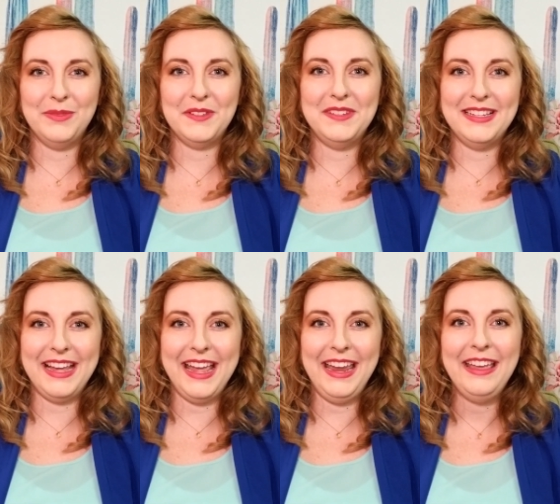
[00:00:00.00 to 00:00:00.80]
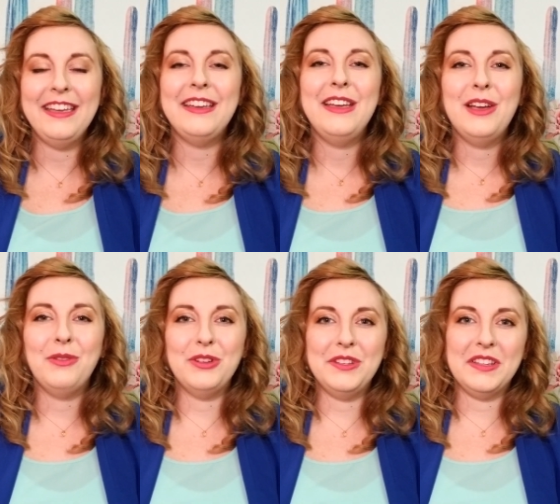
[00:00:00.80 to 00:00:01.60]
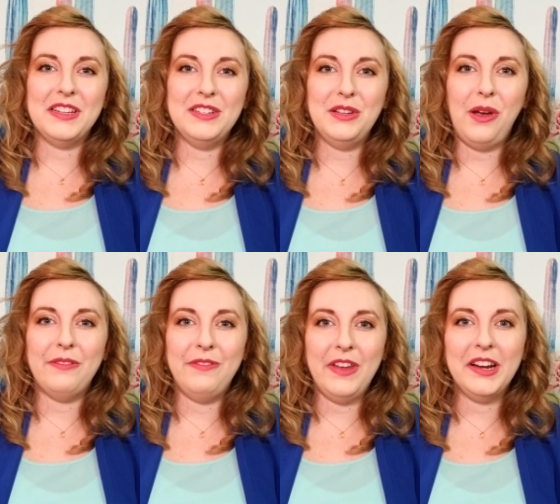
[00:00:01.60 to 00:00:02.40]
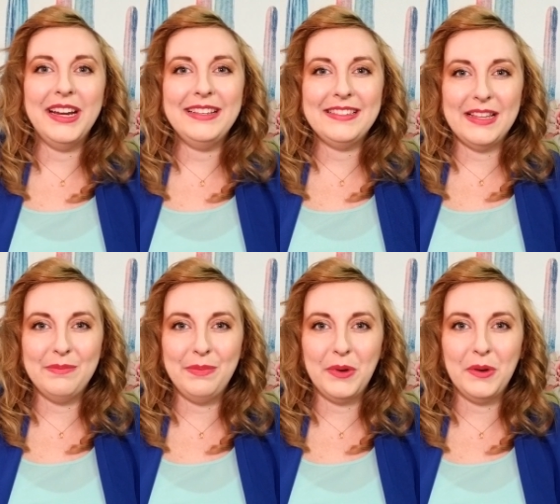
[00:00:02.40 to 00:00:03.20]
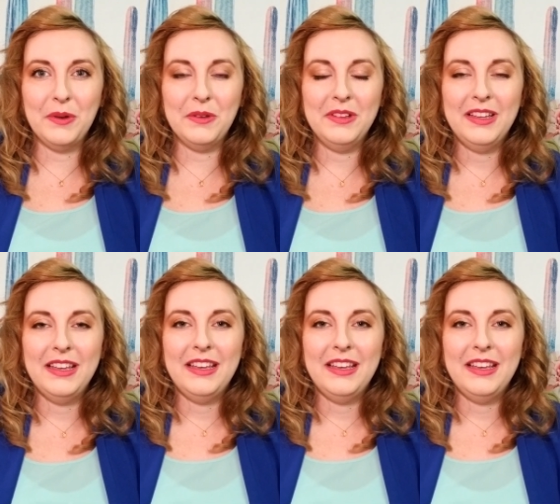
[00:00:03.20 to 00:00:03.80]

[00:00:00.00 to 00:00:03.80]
So today we're just going to do a very simple